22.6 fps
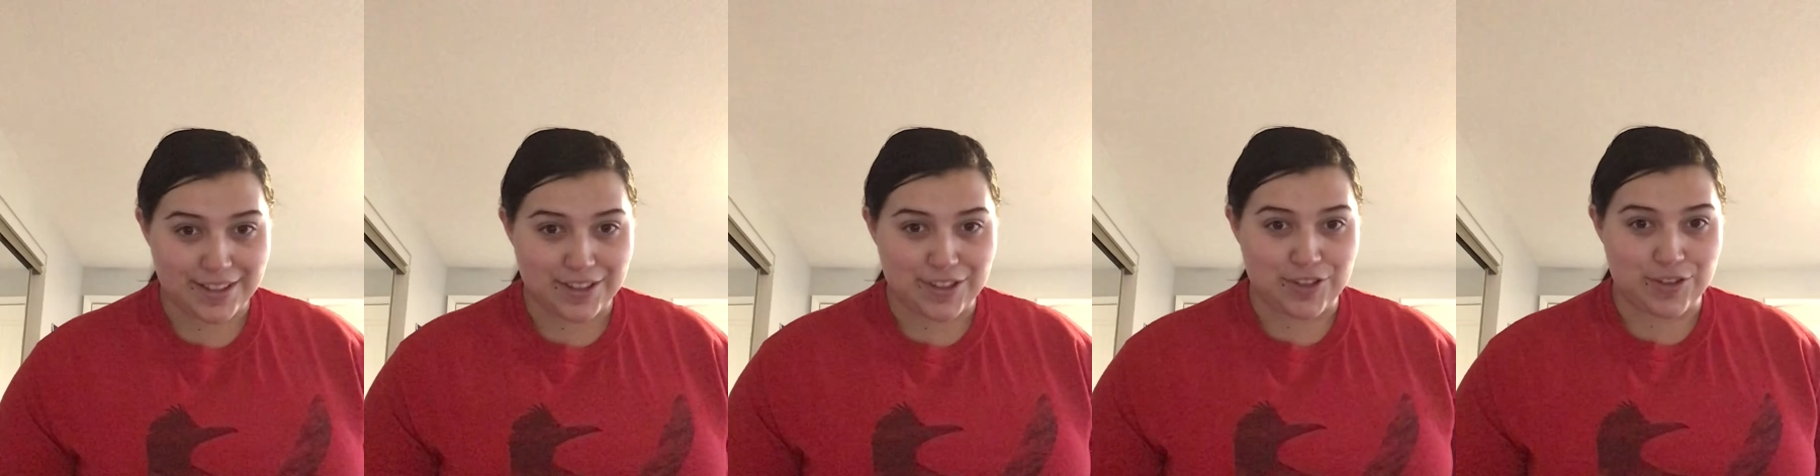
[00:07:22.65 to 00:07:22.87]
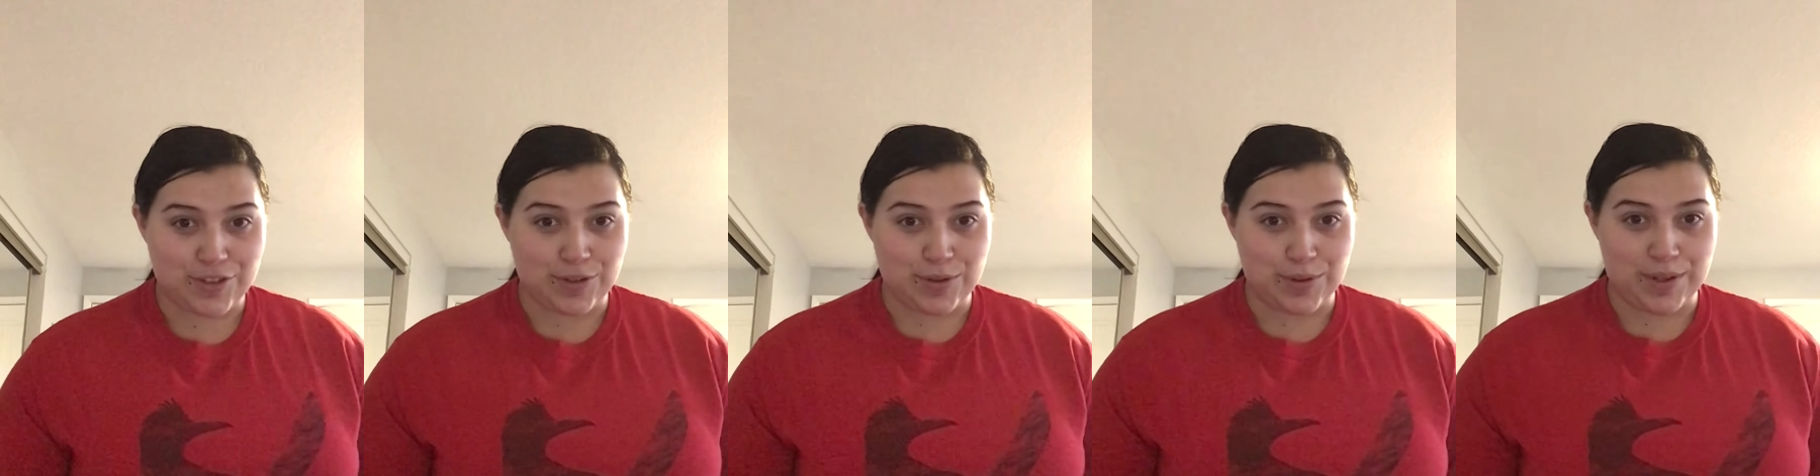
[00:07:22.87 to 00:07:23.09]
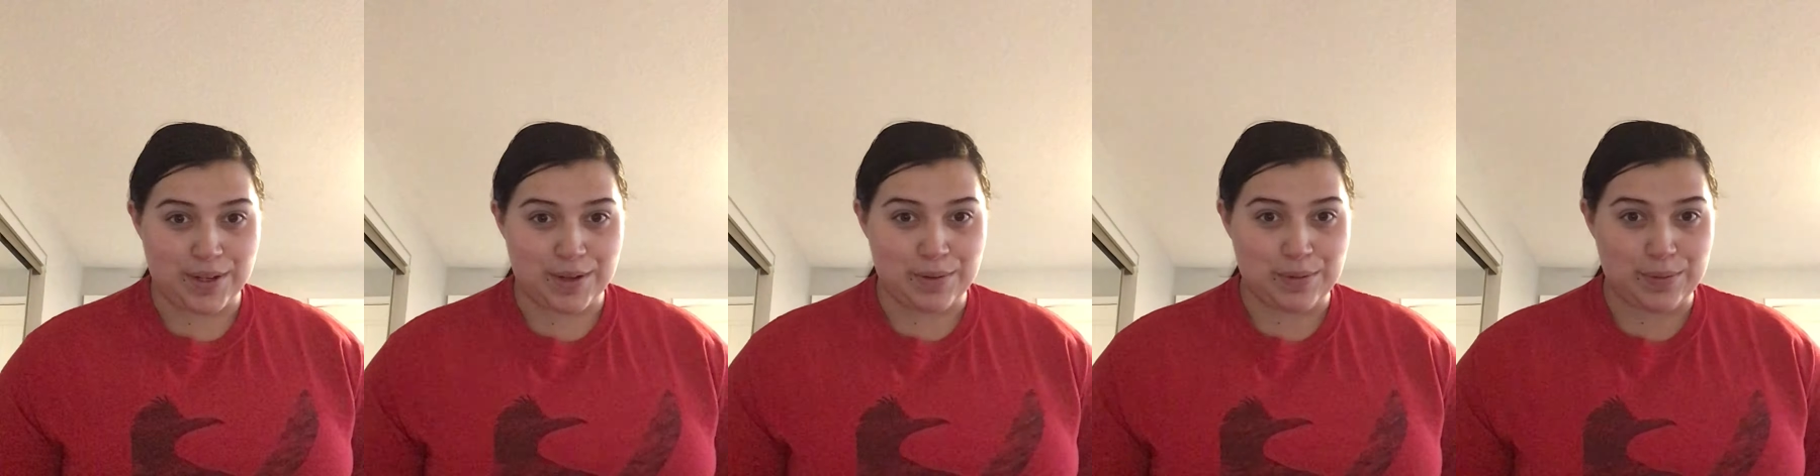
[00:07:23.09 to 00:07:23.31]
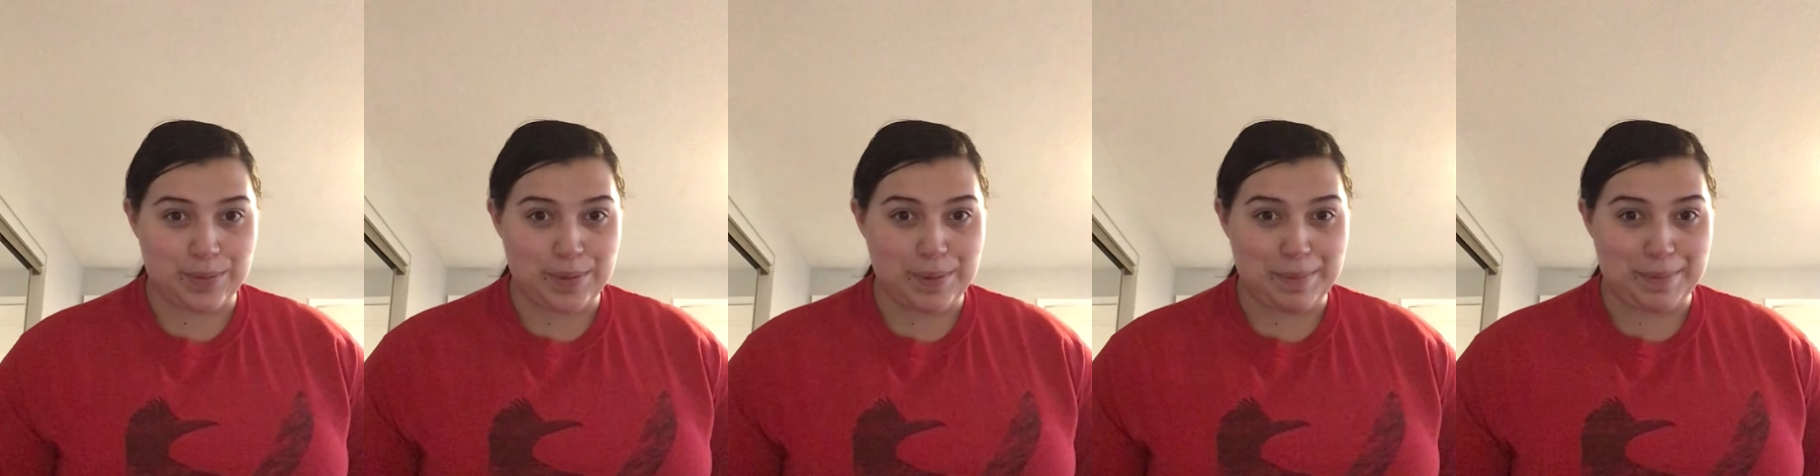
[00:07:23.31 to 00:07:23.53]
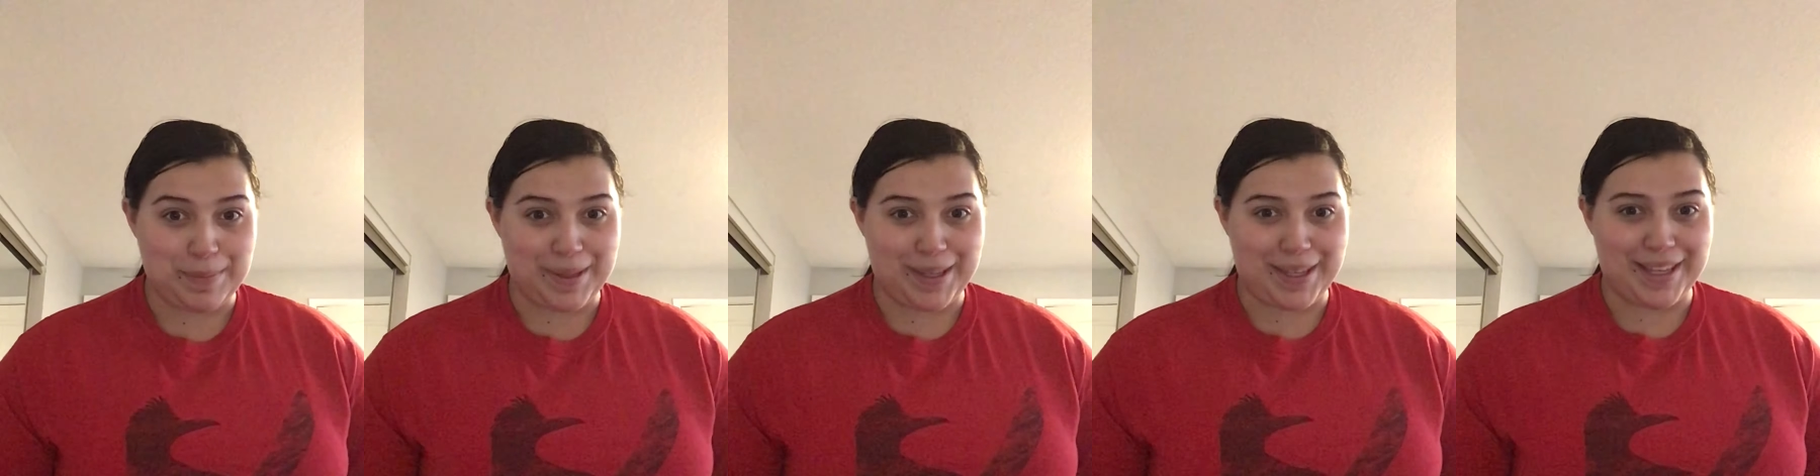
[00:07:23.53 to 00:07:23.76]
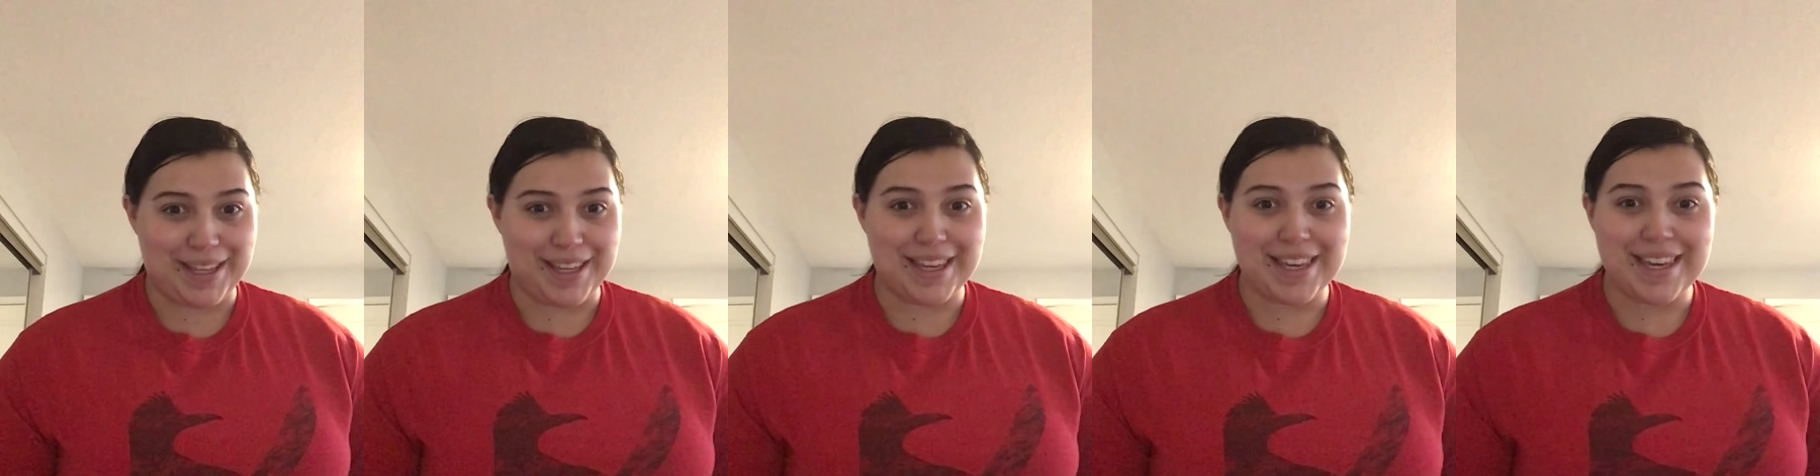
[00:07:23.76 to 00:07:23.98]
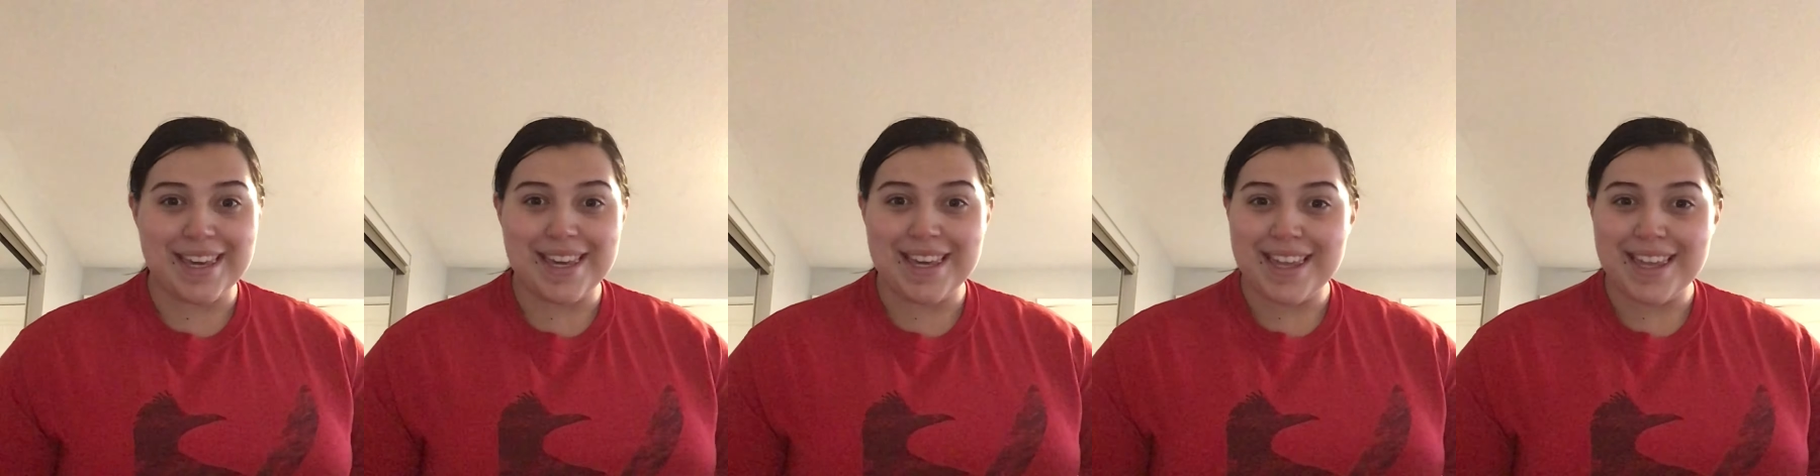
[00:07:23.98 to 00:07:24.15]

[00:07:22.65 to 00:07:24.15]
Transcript: student will be